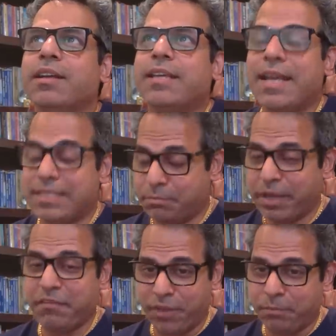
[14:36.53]
yeah, it's a
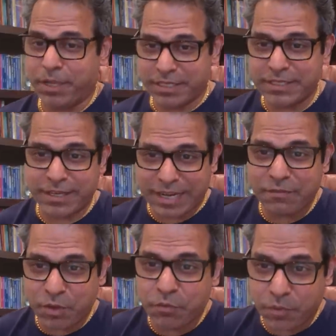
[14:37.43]
benefit because it's going
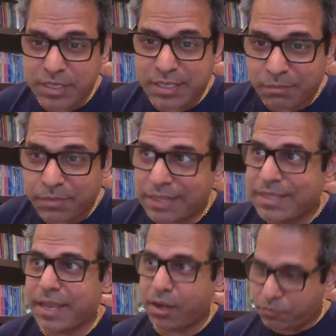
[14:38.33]
to give you wisdom. At
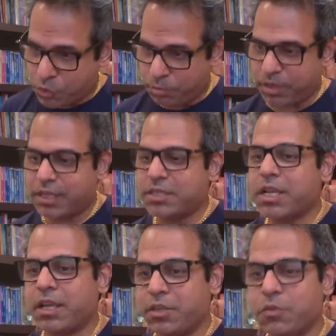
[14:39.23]
the end of Jupiter
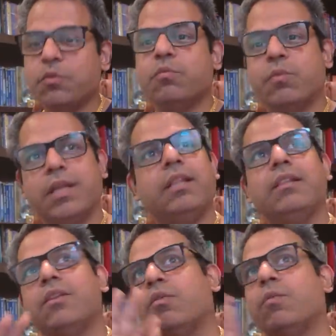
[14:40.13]
Dasha, you
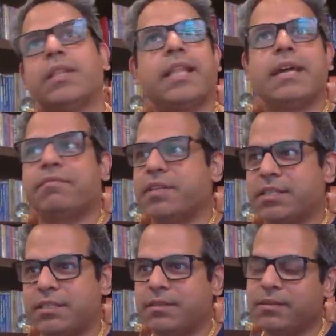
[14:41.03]
will know what life
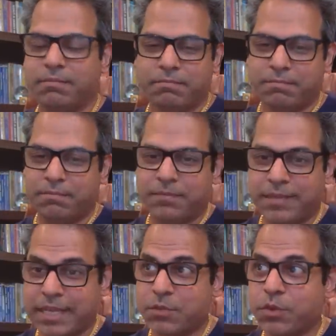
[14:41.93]
is.
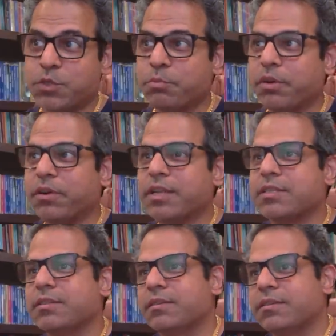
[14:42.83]
And that's what Jupiter
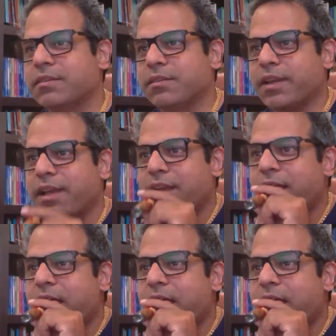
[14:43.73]
is. Okay.